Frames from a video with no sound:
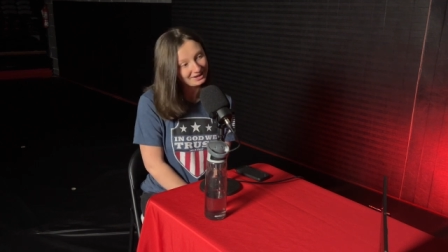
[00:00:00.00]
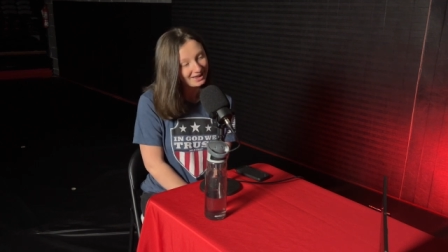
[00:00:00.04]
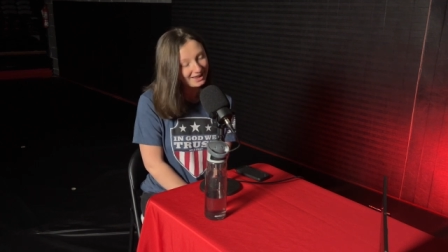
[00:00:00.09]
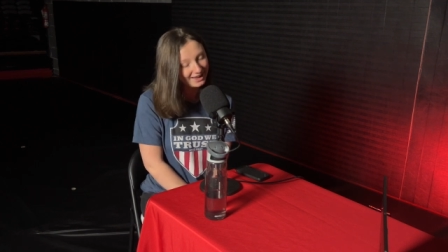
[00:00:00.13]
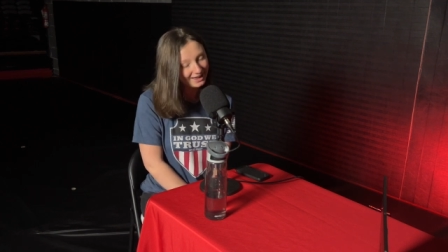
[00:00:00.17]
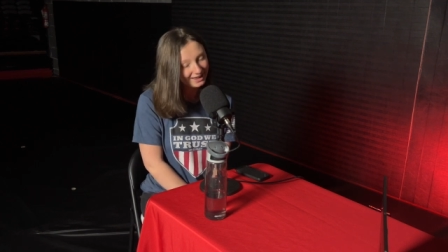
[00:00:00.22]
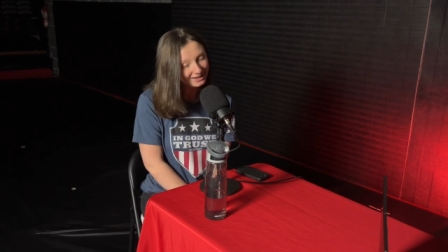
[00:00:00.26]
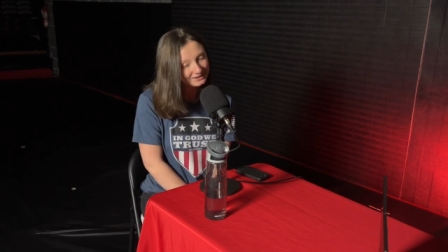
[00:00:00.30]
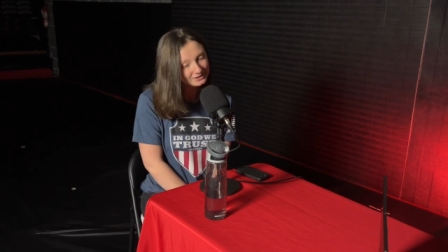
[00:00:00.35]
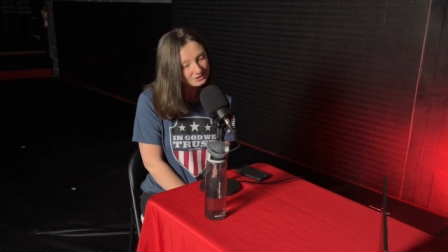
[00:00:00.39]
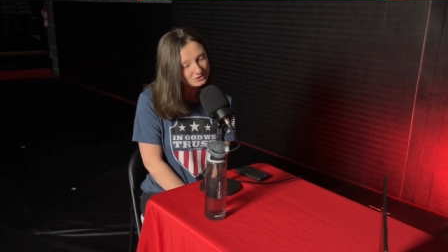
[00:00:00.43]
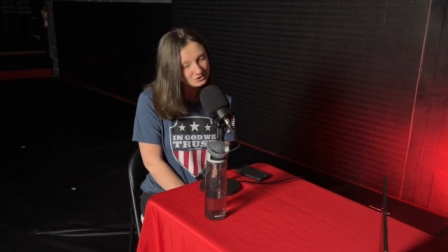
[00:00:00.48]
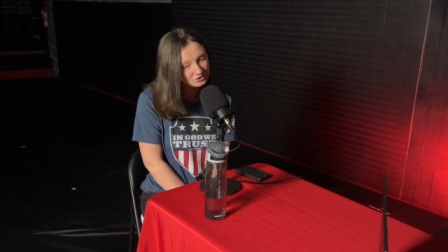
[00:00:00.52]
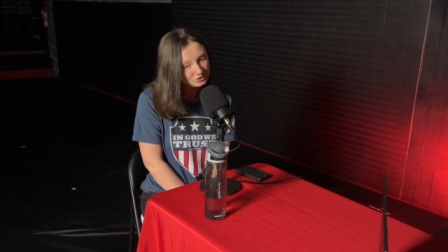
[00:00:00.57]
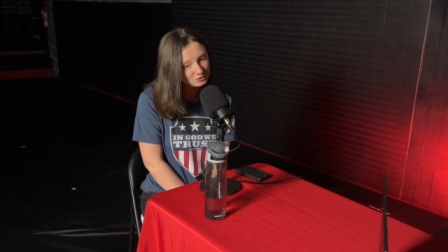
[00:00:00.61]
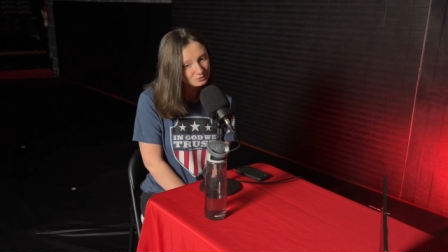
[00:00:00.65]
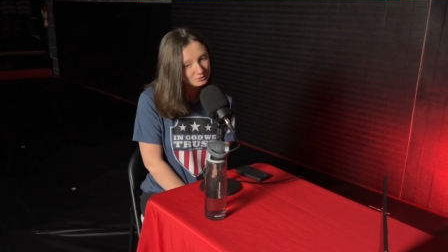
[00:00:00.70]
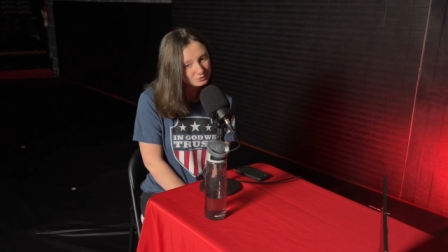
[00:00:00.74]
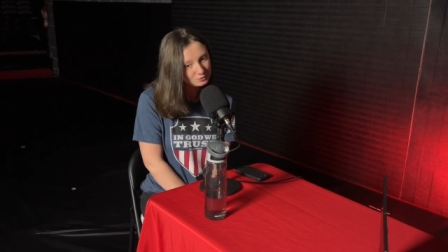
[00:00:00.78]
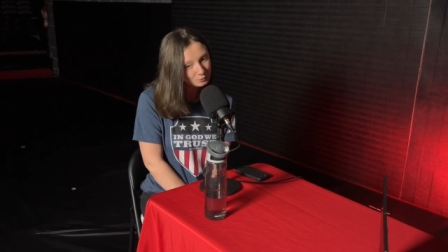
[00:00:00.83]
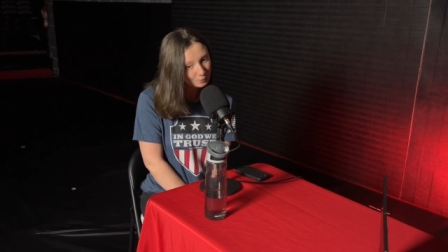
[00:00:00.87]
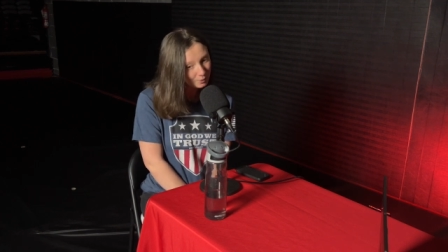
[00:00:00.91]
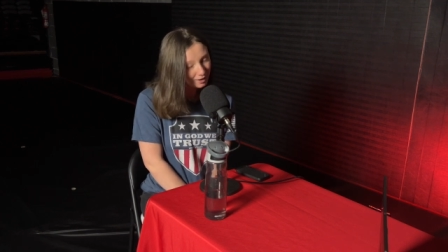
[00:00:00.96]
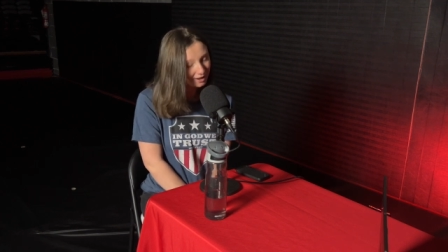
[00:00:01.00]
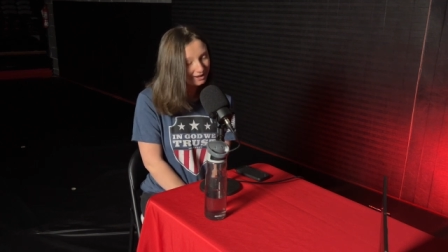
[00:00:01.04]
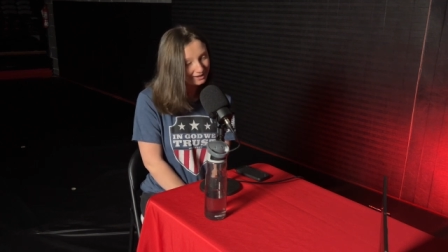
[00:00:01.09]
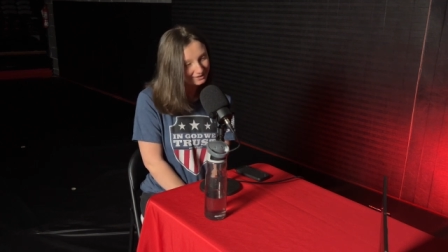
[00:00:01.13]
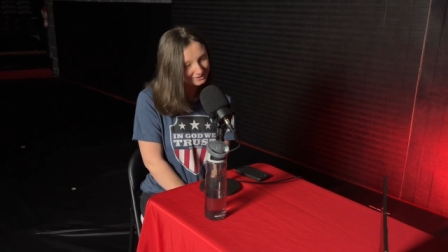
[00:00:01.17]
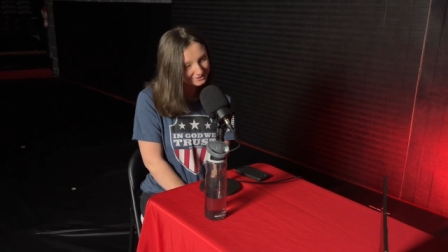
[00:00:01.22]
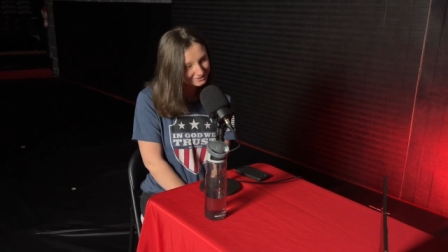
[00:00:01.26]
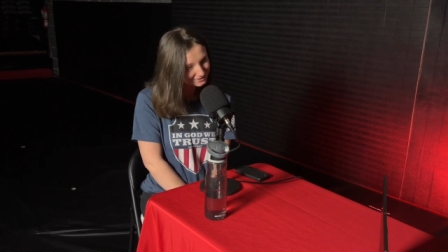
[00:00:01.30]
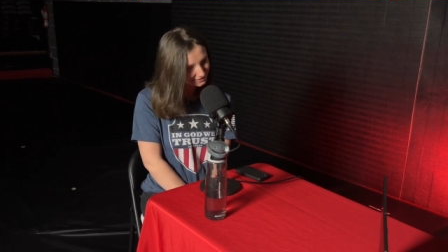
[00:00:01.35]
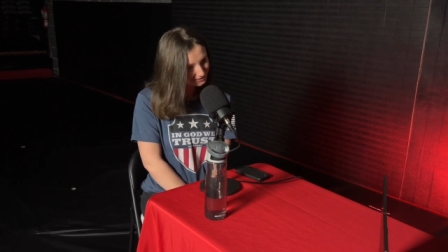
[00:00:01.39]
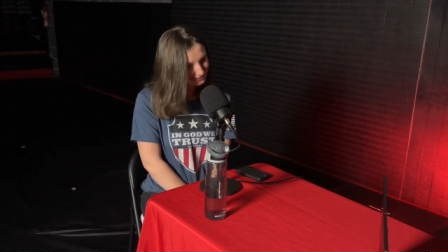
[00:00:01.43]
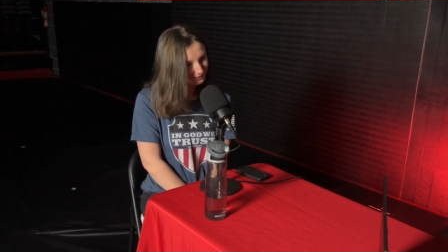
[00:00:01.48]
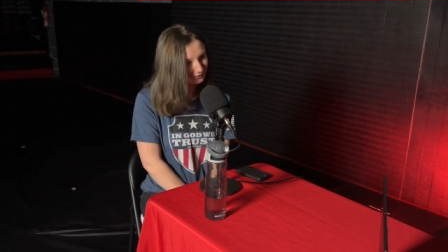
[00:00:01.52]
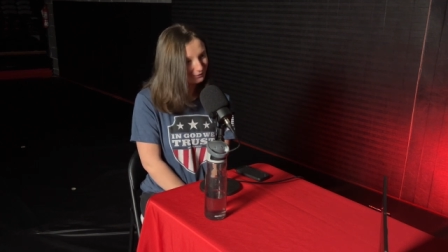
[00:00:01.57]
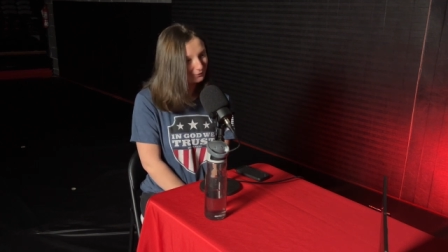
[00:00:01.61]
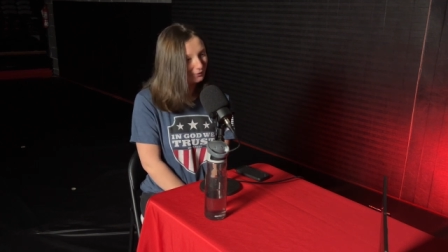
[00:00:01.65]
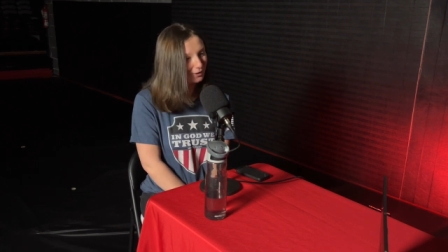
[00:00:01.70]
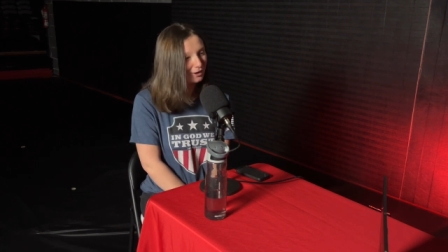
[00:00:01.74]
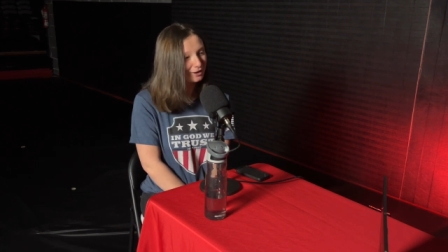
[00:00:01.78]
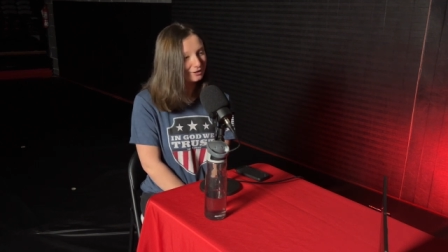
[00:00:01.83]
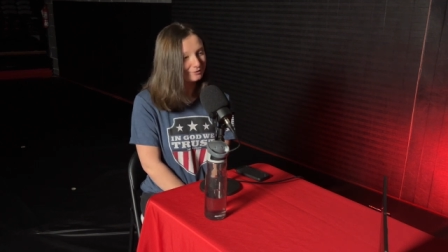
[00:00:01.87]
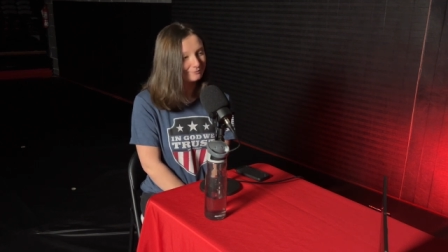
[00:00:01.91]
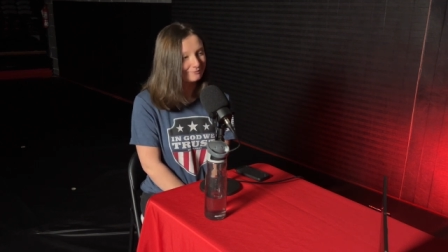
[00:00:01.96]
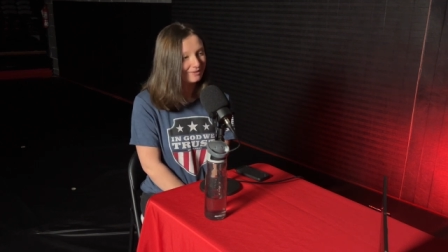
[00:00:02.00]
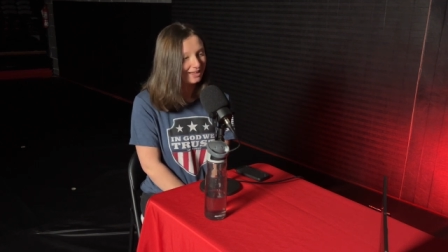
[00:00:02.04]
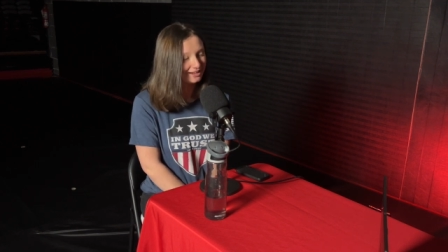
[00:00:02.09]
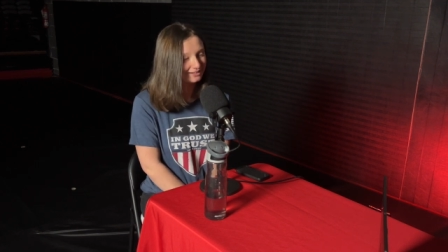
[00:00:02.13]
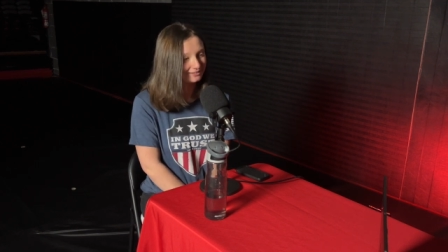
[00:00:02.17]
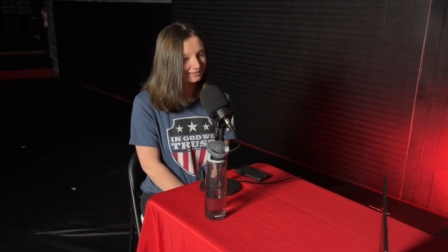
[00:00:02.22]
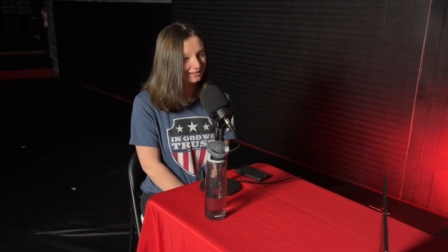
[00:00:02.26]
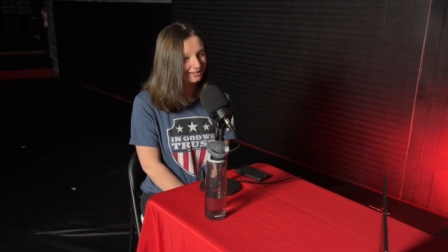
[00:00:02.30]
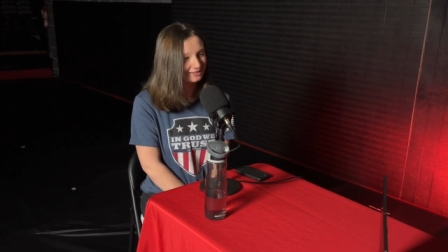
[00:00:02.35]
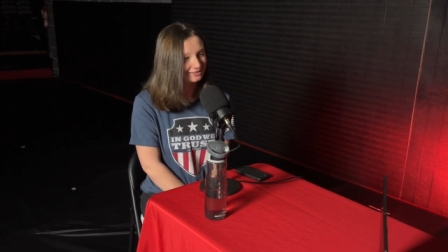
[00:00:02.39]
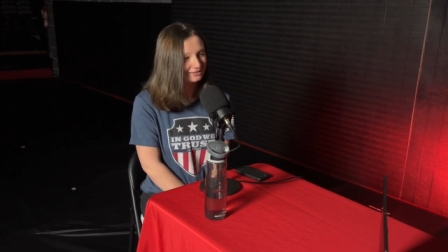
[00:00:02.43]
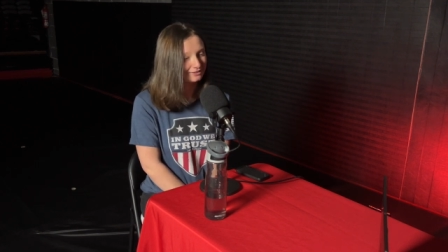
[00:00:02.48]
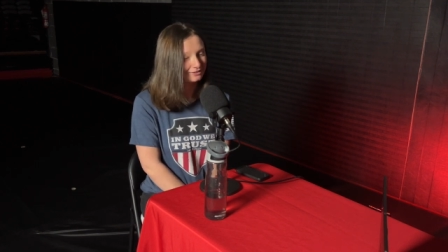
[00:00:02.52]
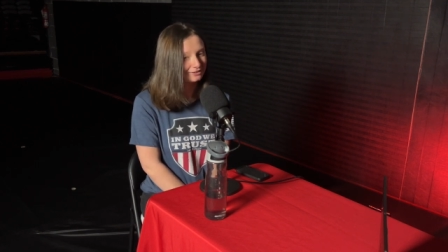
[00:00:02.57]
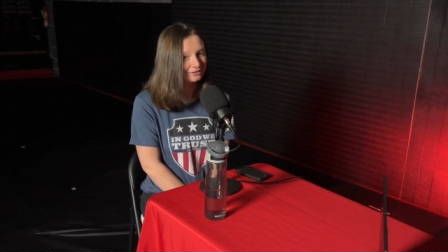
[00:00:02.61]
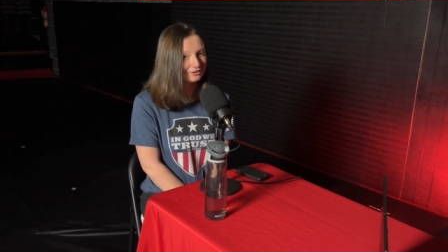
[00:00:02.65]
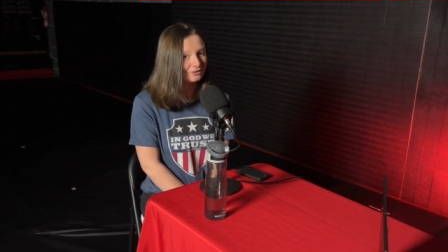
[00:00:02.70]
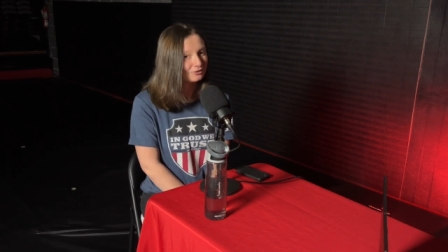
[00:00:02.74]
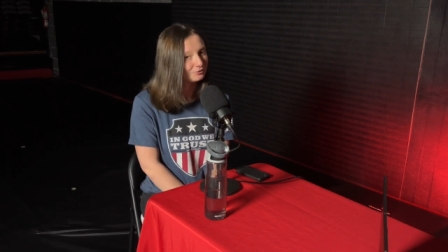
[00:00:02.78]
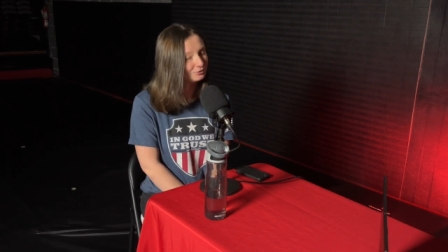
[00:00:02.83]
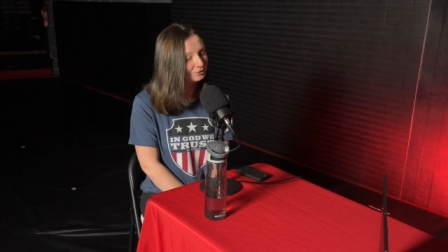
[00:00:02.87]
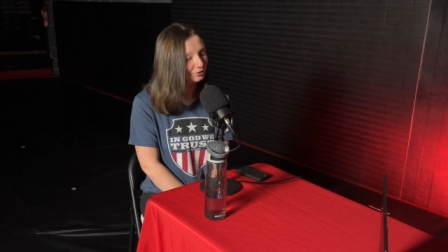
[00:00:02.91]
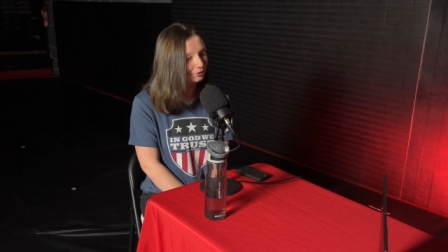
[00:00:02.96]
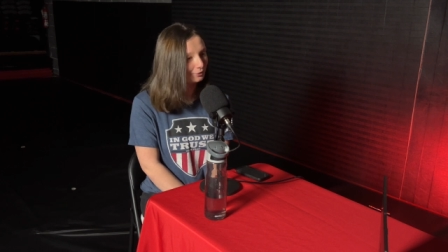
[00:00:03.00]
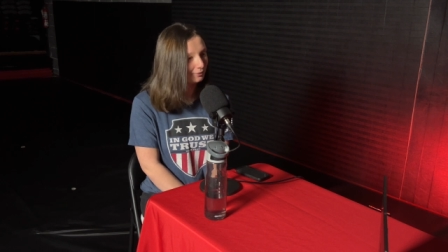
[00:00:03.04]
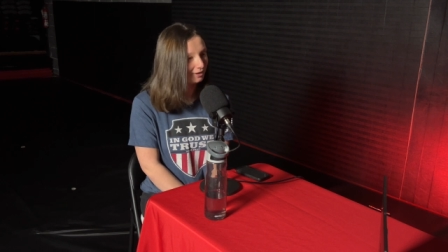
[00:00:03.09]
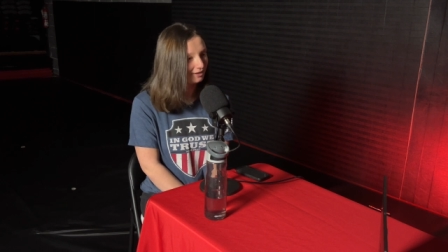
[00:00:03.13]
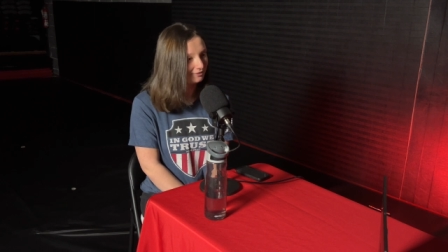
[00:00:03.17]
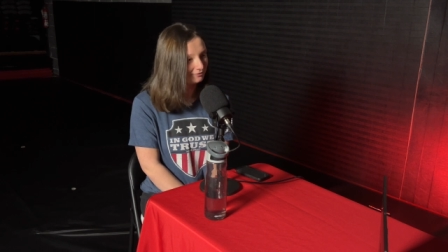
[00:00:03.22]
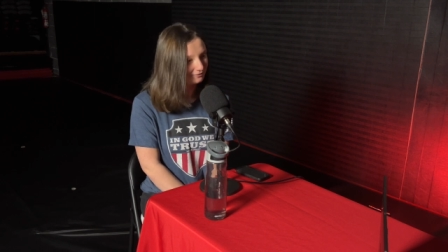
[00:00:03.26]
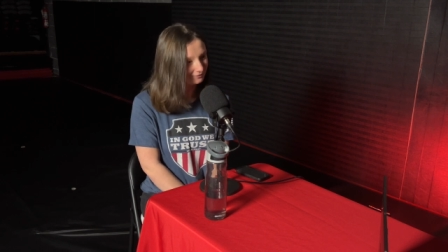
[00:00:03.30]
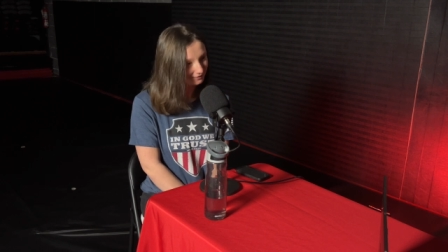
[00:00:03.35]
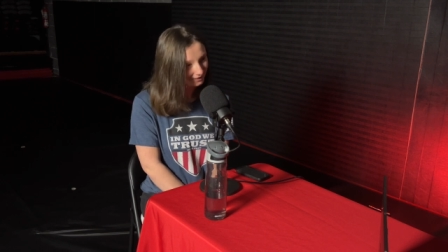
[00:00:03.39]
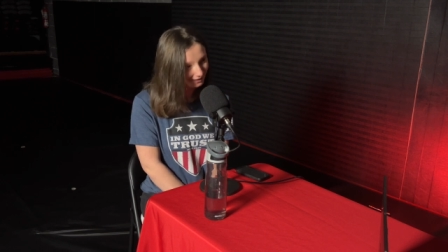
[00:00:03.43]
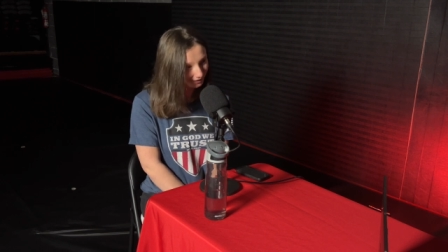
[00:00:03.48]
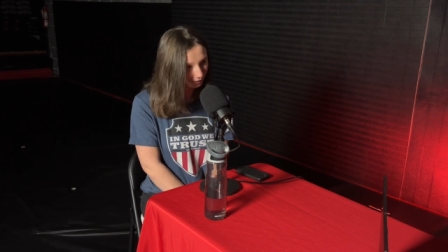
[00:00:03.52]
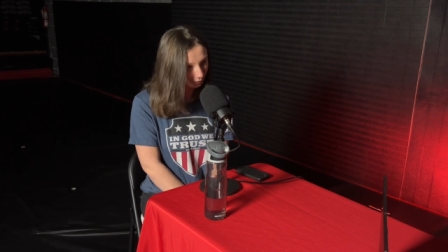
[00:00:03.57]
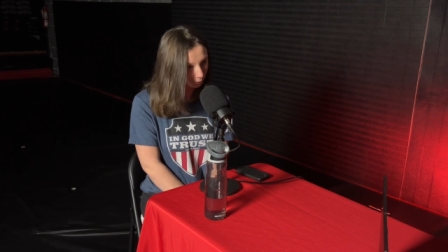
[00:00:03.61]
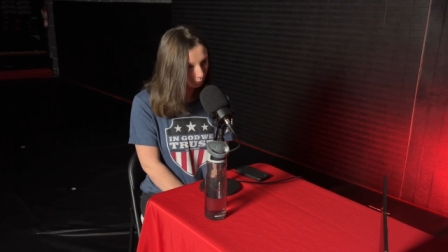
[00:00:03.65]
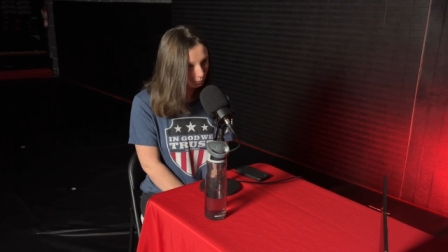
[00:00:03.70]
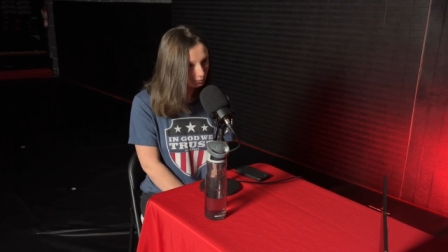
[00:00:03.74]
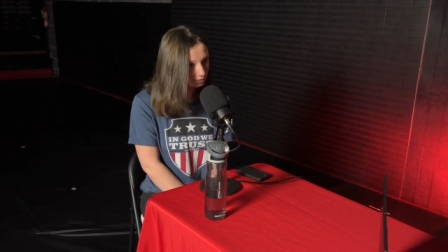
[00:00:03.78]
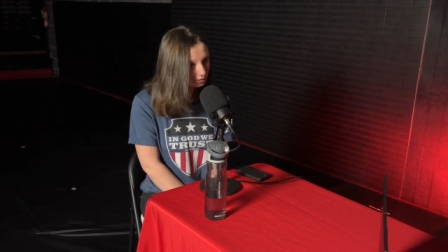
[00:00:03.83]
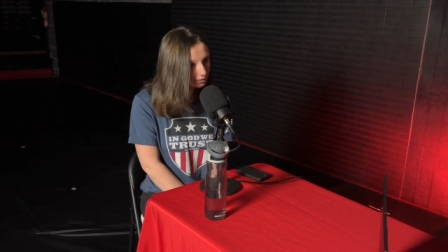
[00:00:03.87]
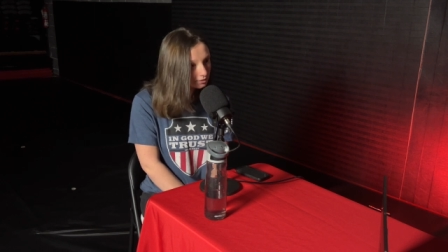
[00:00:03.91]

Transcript: I had to shoot twice, so automatically I thought, oh no, I failed.